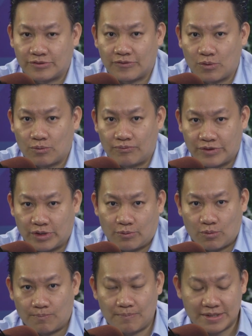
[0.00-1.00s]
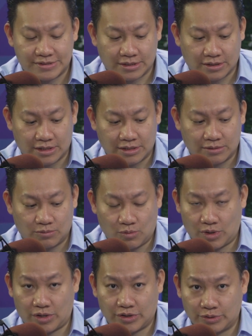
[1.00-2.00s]
of the, basically
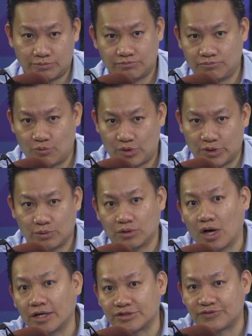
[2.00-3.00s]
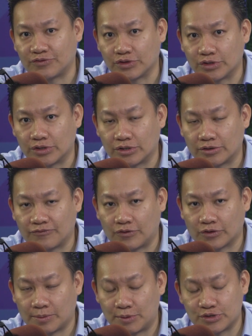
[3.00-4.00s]
where you launch for
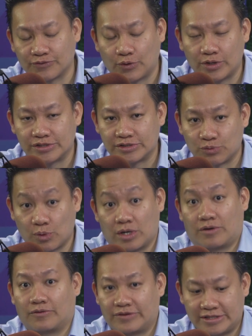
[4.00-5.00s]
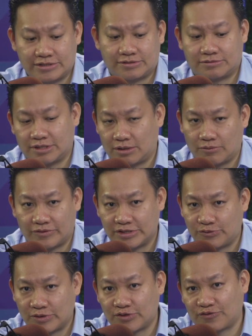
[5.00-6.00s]
commercial voyages, where these
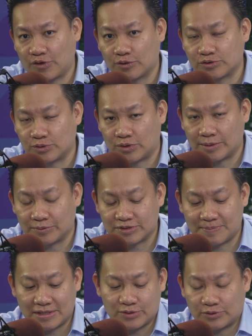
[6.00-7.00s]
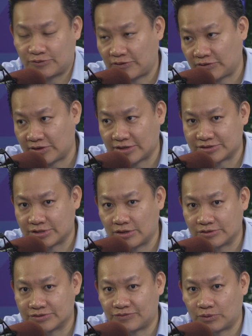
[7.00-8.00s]
rich folks who are able to spend
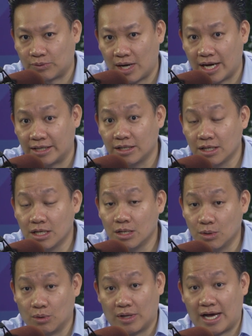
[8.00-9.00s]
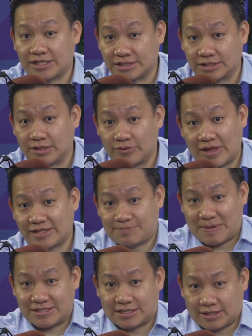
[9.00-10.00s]
$250,000 for a ride will actually go. That's
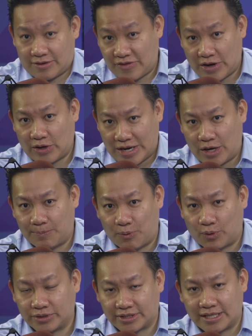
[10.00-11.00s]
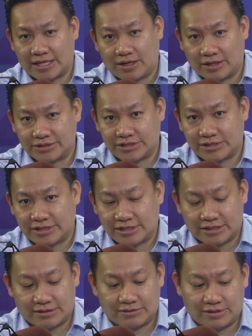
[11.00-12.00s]
basically their airport to get onto
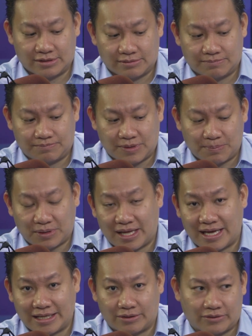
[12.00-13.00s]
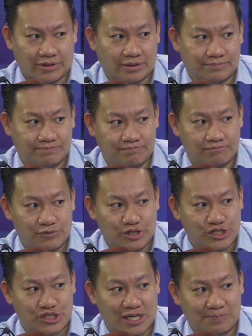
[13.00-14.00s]
the plane or the
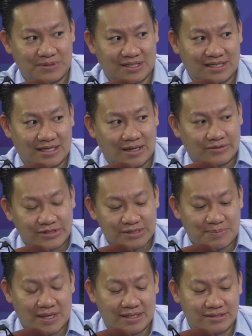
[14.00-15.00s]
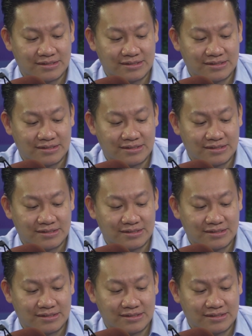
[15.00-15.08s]
ship to get out to space.